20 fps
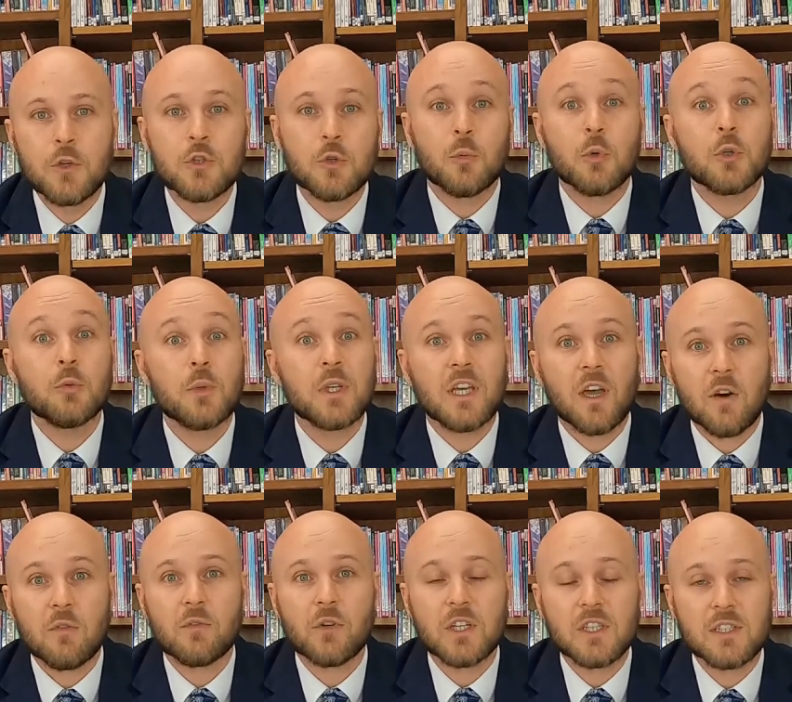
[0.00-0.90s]
So what do we
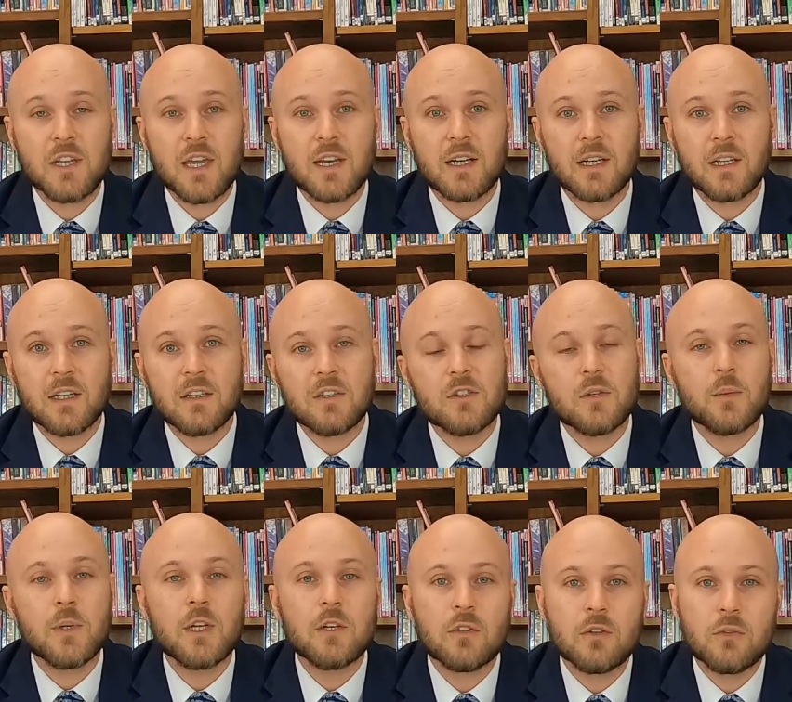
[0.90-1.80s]
cover exactly? So
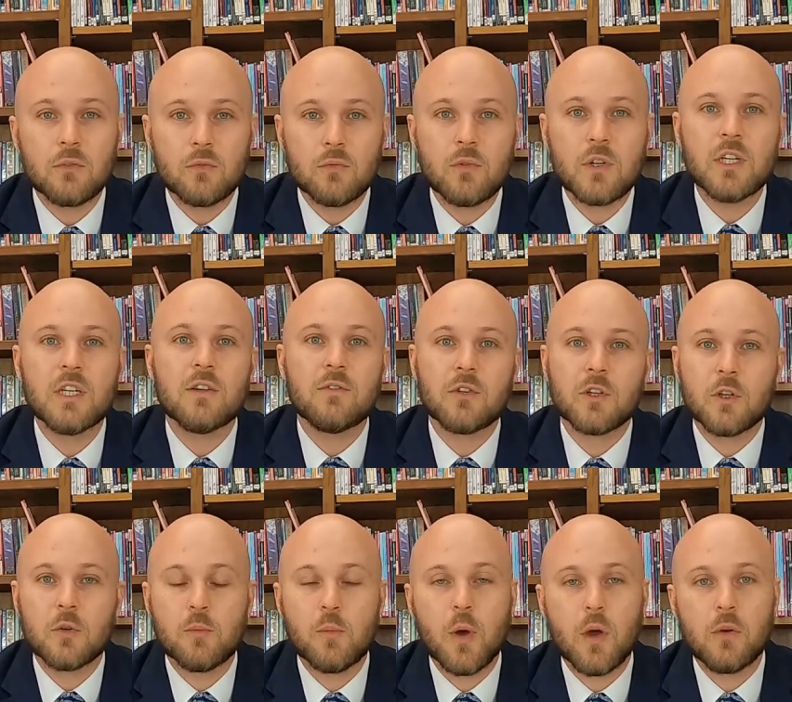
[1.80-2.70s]
we look at three
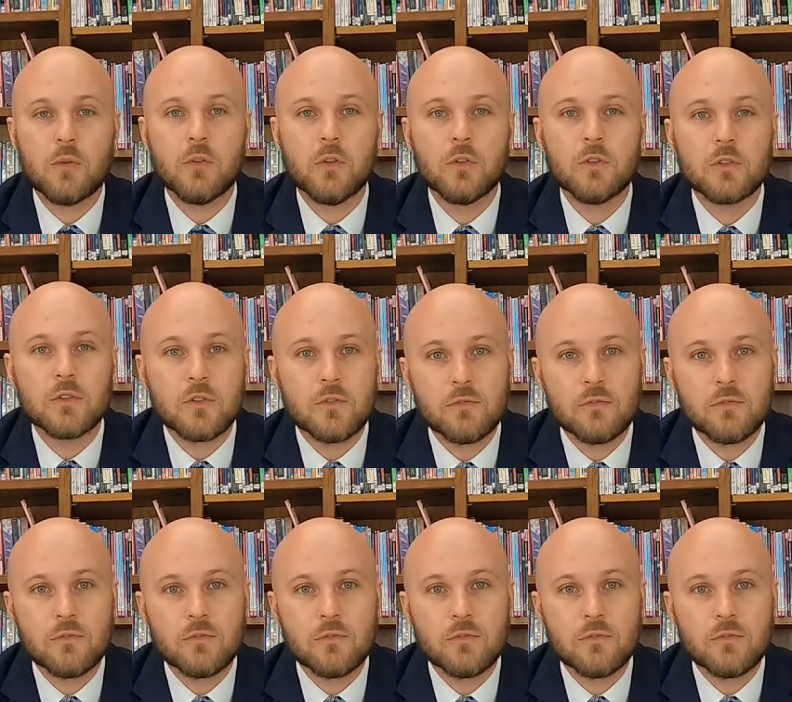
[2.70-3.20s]
different components.